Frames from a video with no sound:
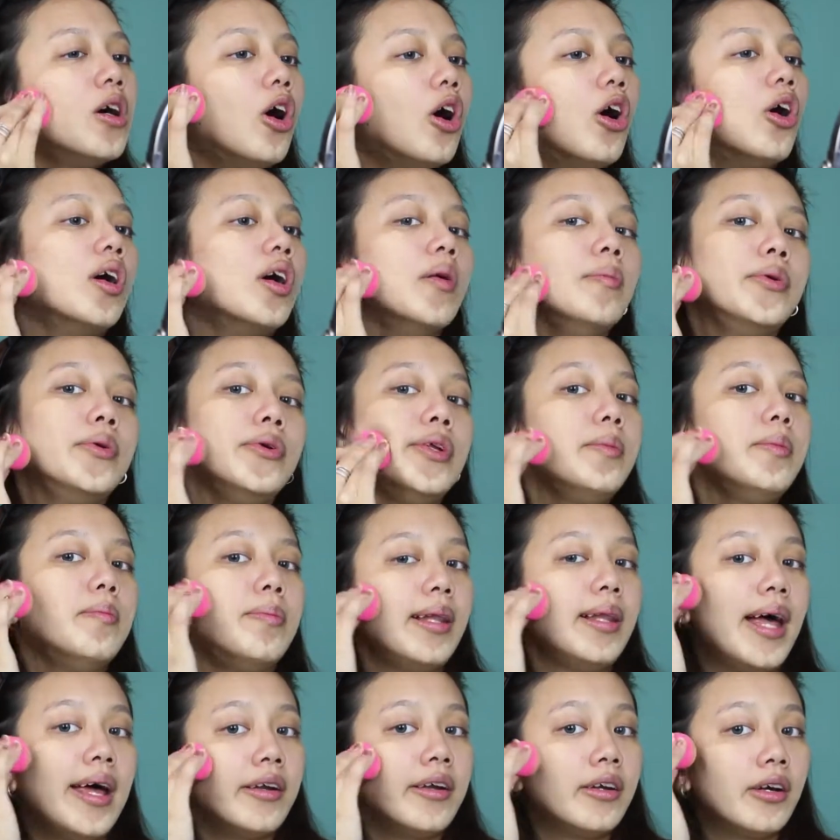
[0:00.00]
or a beauty
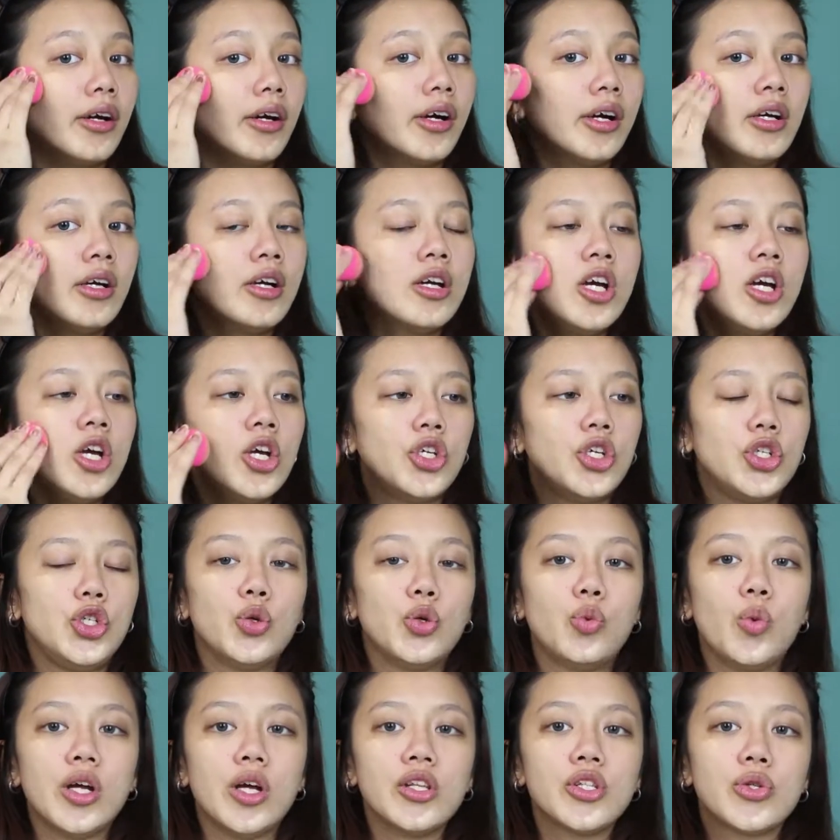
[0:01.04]
blender,
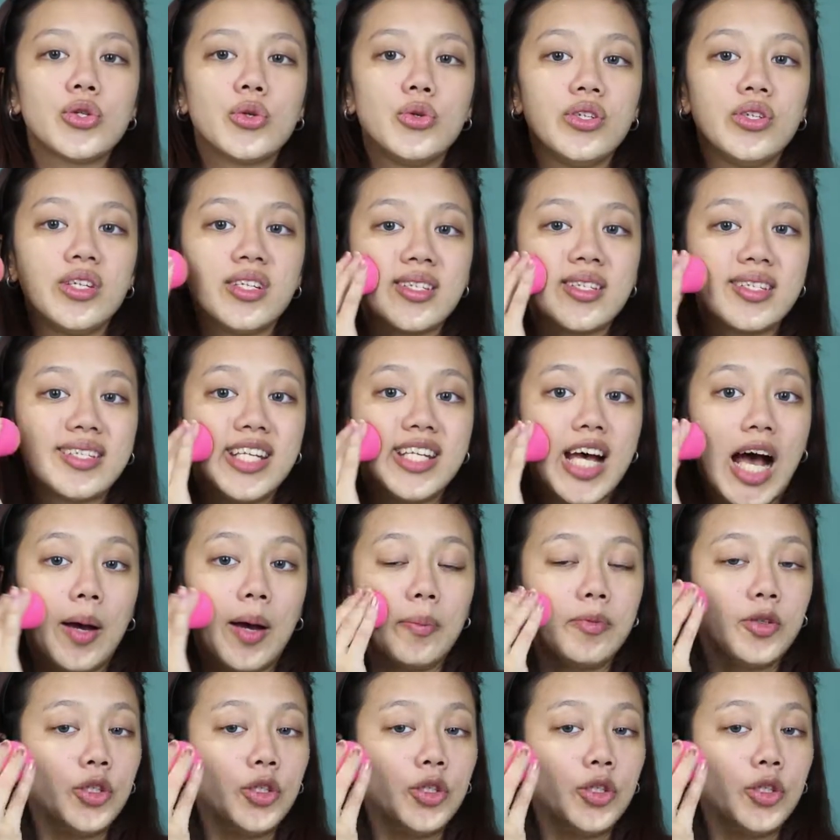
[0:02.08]
you want to just dab.